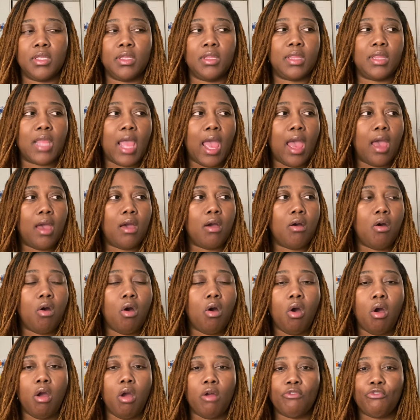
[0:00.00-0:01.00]
that
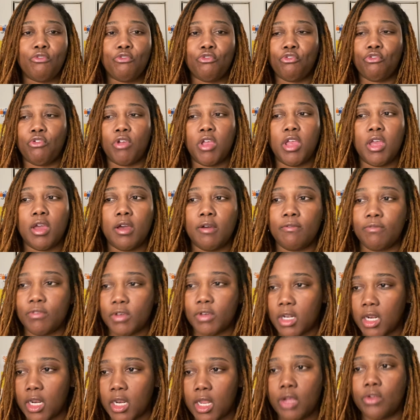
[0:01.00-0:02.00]
are free of
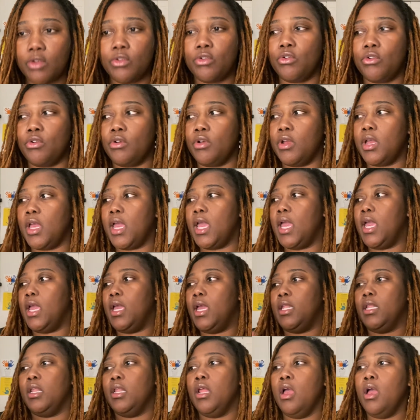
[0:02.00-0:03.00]
clutter
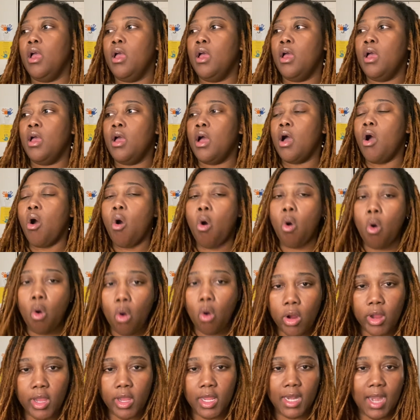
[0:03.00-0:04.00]
and
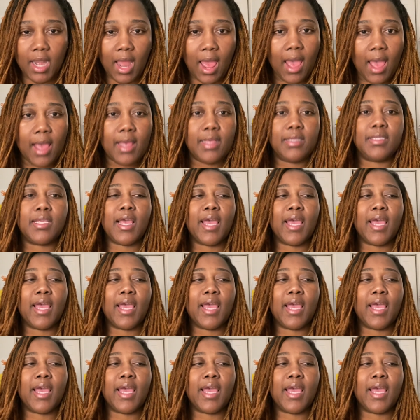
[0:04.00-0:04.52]
organized.